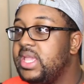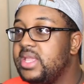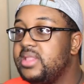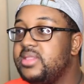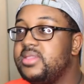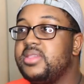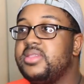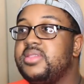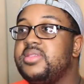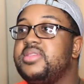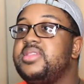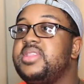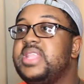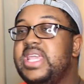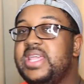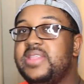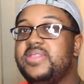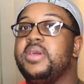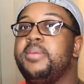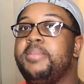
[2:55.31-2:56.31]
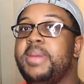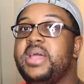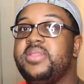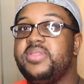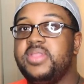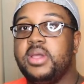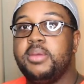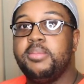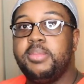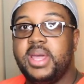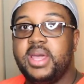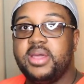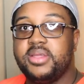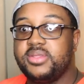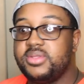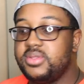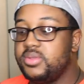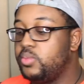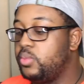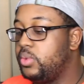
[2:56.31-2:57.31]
get to see them at their best,